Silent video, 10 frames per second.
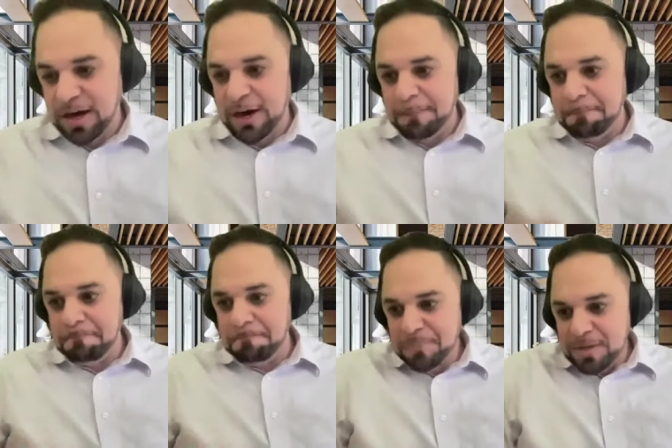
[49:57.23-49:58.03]

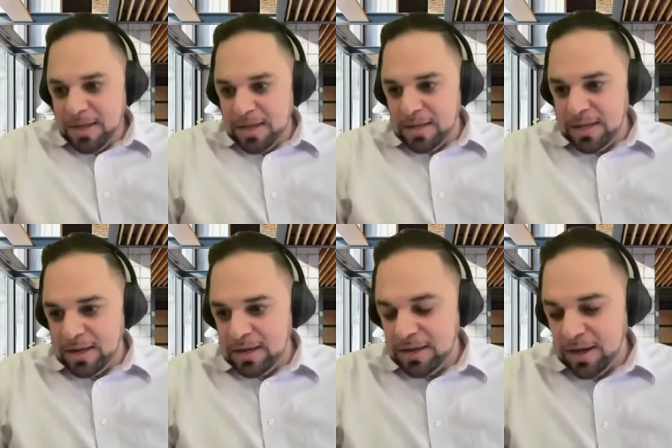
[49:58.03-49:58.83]
Um, and,
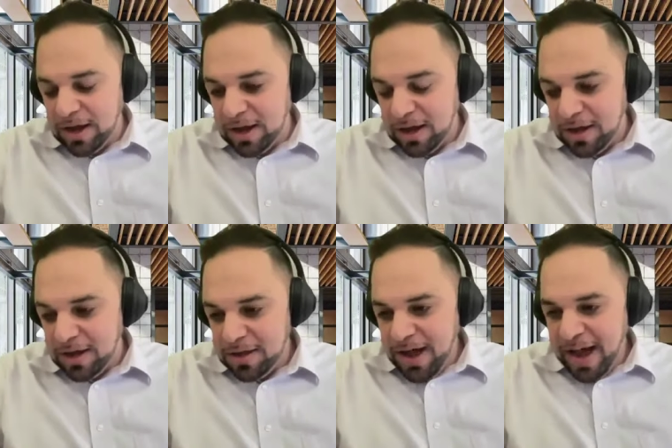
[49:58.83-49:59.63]
and uh,
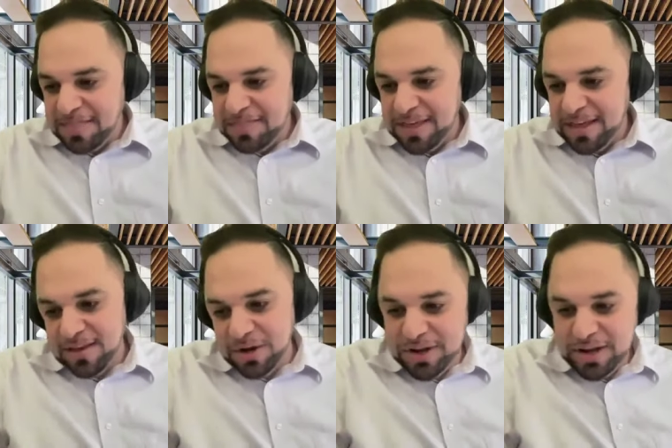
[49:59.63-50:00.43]
I
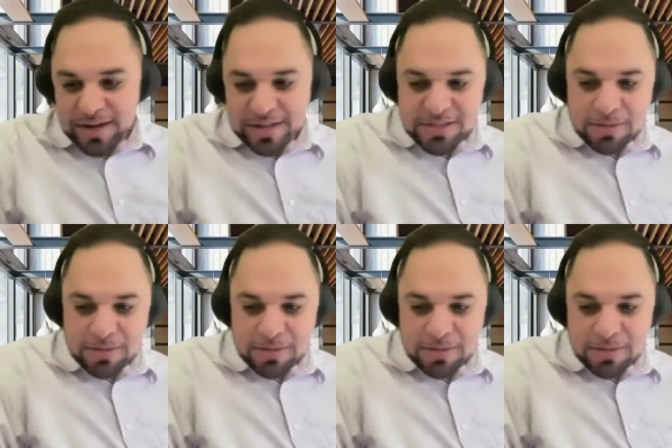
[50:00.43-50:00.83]
think, you know, in, in